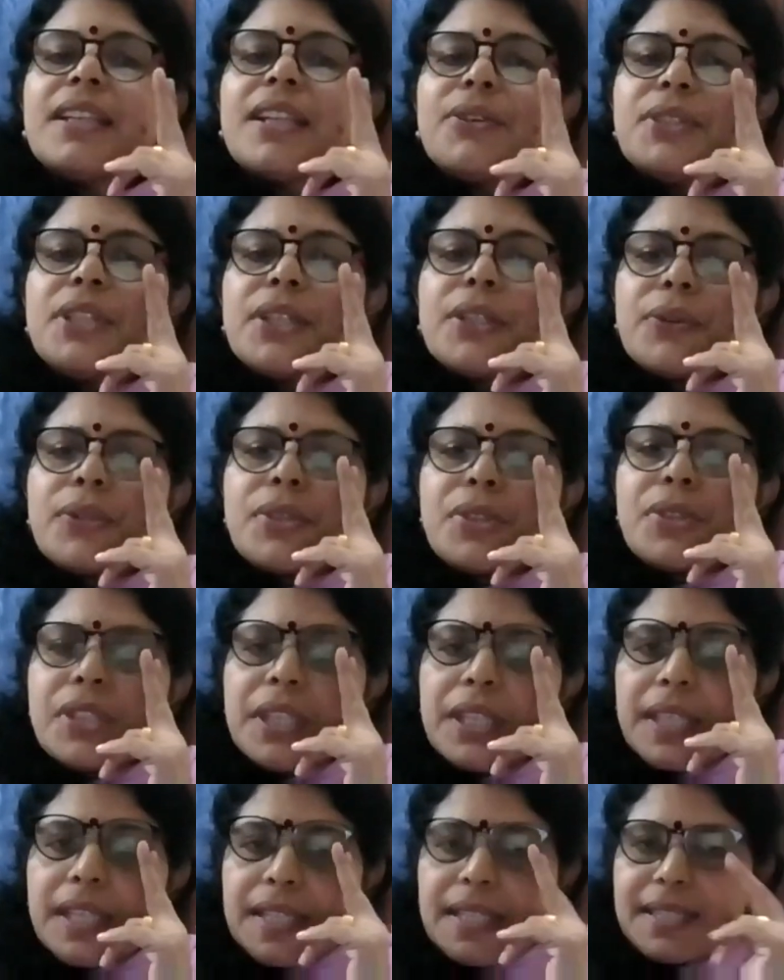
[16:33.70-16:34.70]
Now the
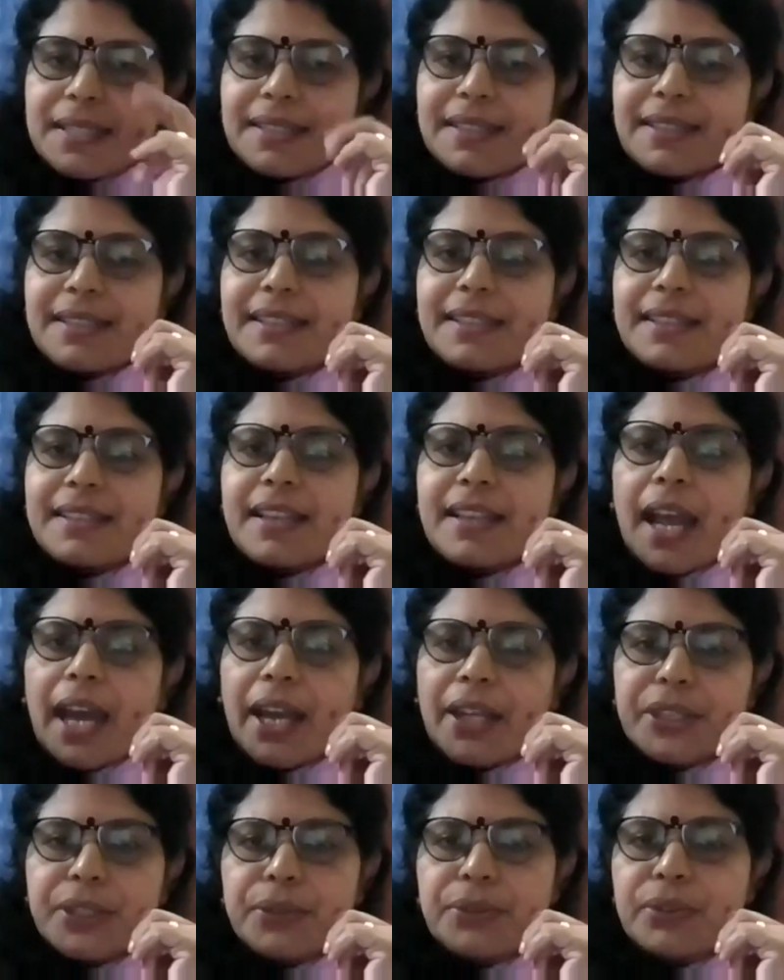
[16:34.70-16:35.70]
question is,
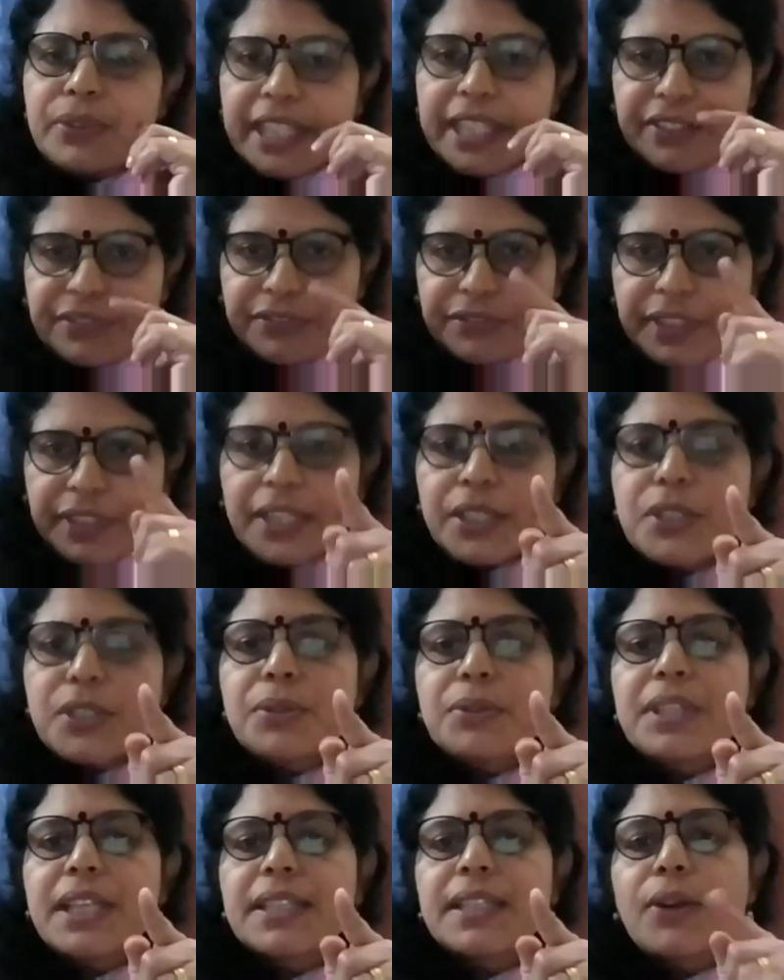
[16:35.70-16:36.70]
are you
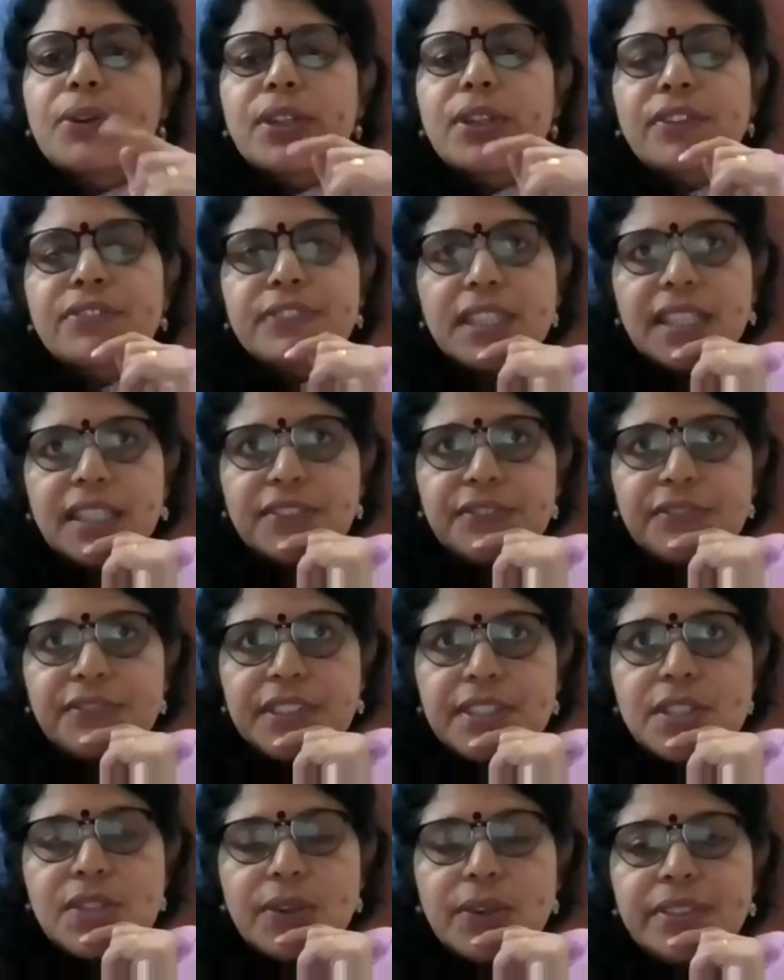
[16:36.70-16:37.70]
afraid to get out of the
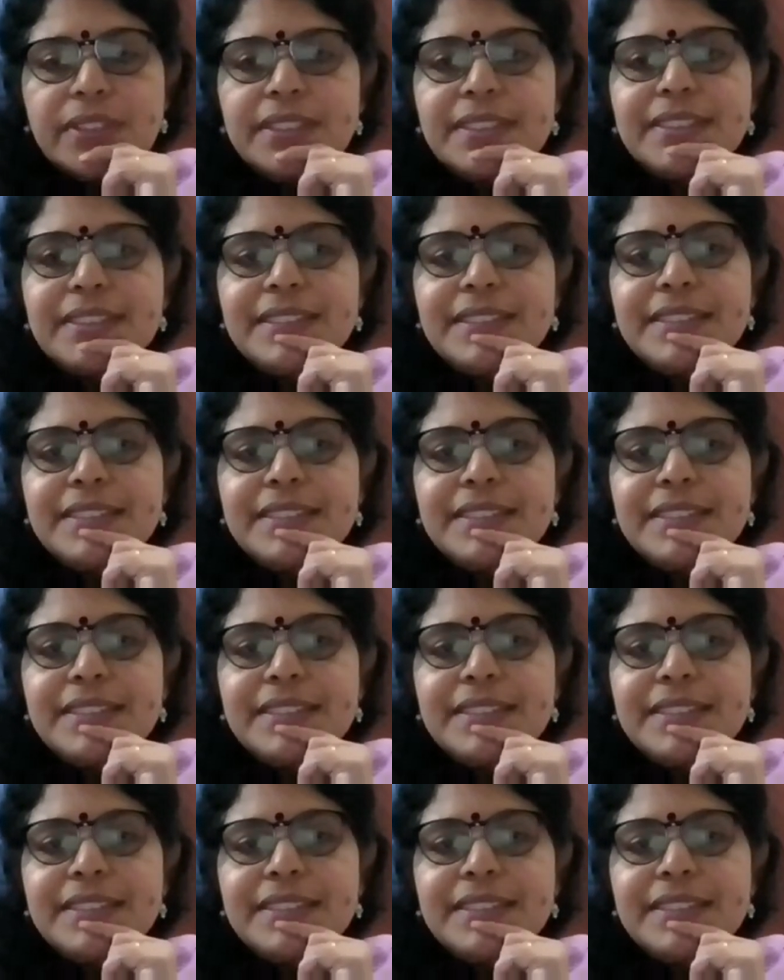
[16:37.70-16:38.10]
comfort zone?